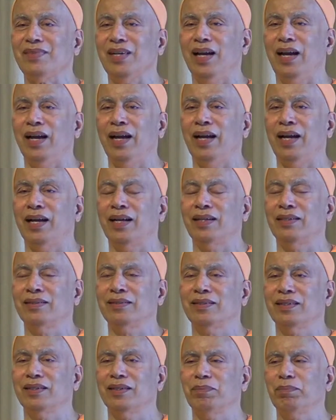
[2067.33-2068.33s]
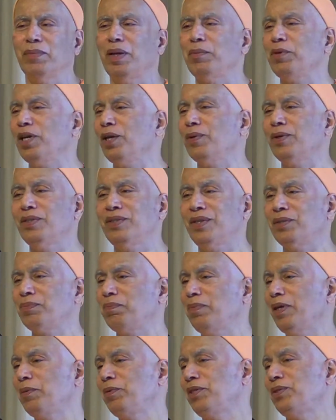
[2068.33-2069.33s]
and maybe he was just
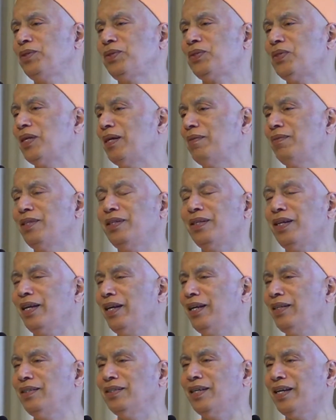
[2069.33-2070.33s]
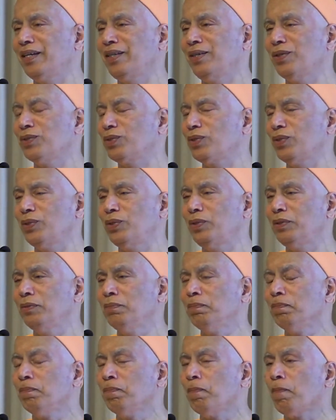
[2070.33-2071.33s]
7, 8, 9 years old.
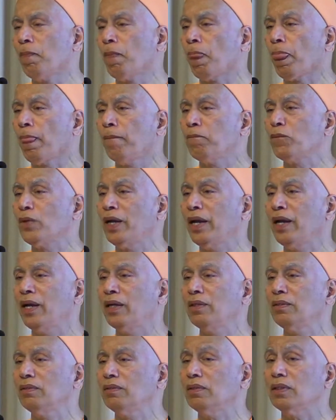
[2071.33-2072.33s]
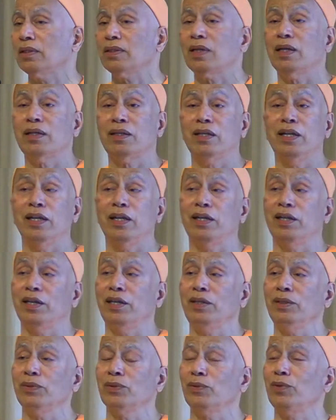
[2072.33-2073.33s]
And
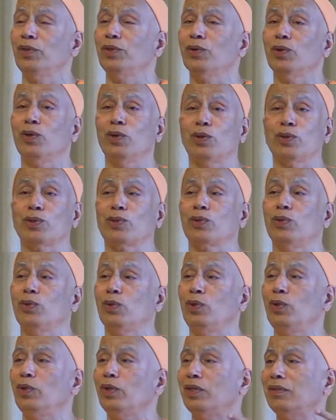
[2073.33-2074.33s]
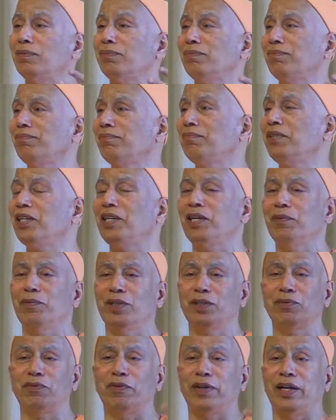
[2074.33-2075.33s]
clearly, when you go to school, you're meeting
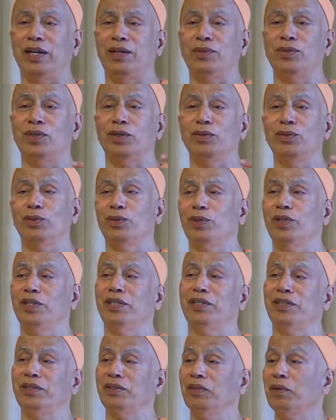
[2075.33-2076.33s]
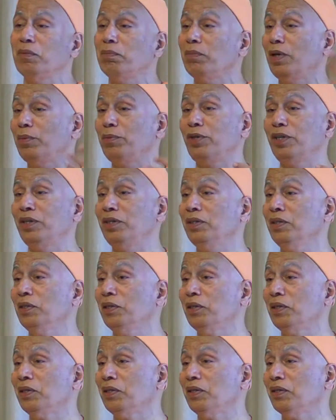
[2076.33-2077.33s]
with friends and you hear maybe
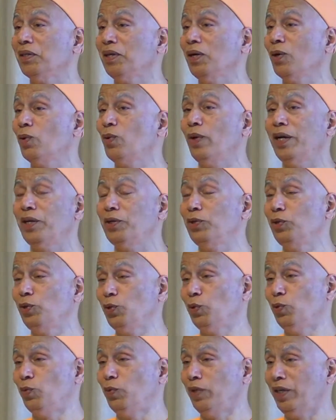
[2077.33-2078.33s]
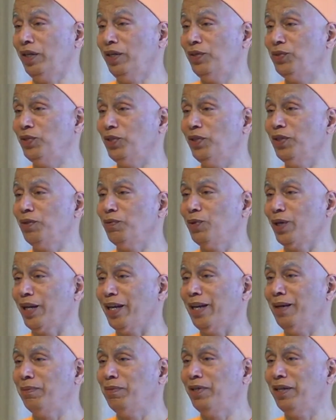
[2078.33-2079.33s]
acquire new words in your
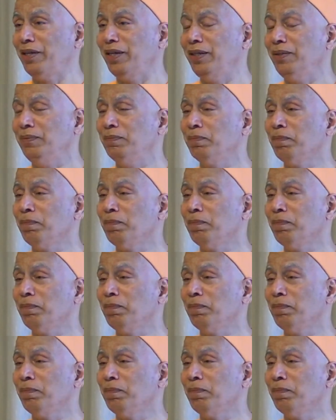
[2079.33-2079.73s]
vocabulary.